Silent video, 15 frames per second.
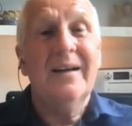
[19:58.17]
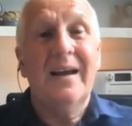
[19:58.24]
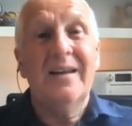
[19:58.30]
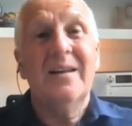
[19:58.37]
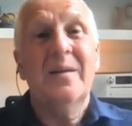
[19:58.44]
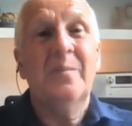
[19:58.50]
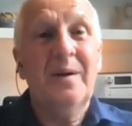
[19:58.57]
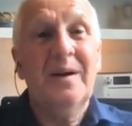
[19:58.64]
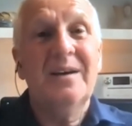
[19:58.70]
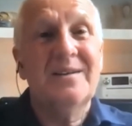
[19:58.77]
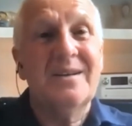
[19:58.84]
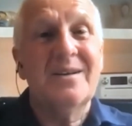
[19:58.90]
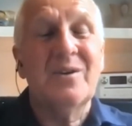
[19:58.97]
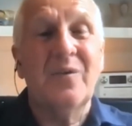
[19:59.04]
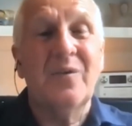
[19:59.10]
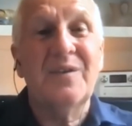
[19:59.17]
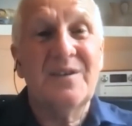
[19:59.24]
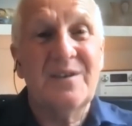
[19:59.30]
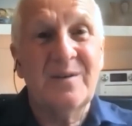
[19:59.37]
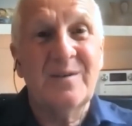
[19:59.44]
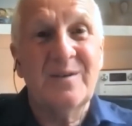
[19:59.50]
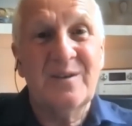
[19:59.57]
in the person's office
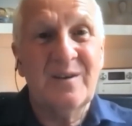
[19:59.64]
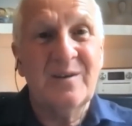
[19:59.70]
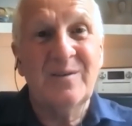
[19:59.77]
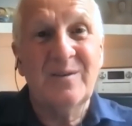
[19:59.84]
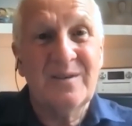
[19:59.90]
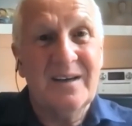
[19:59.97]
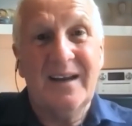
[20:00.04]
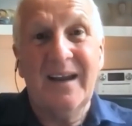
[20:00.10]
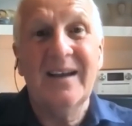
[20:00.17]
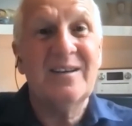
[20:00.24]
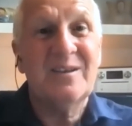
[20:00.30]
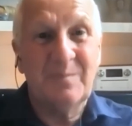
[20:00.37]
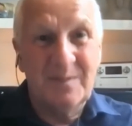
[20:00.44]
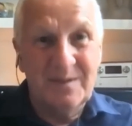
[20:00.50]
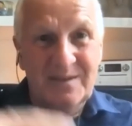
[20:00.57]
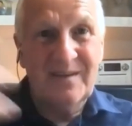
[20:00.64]
who's a guest,